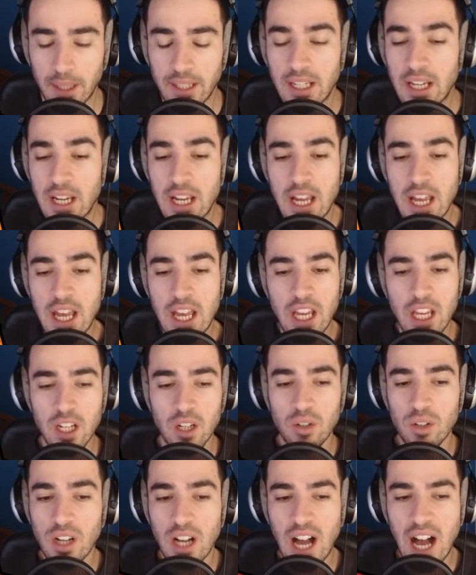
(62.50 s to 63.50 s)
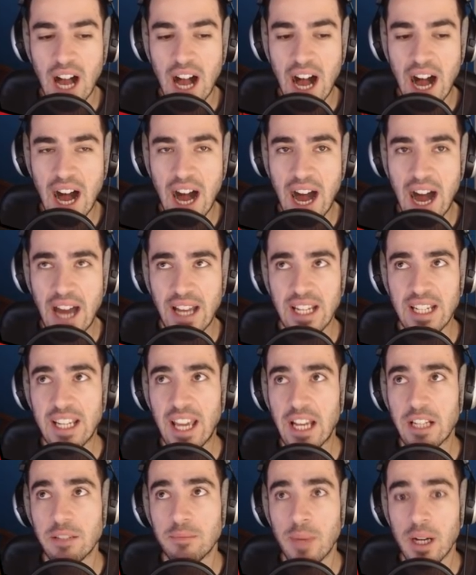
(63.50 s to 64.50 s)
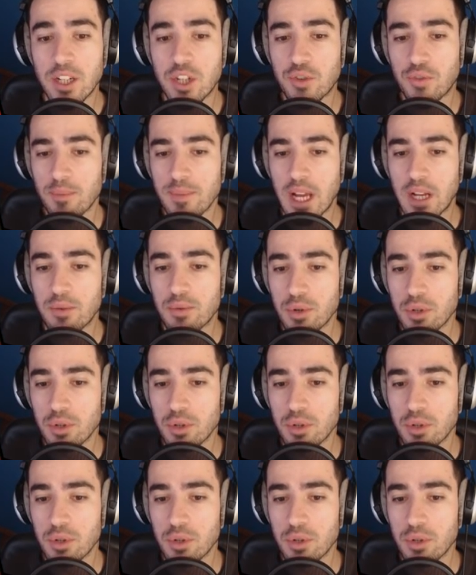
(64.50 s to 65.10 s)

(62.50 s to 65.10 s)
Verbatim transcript: But, you know, I didn't get much from that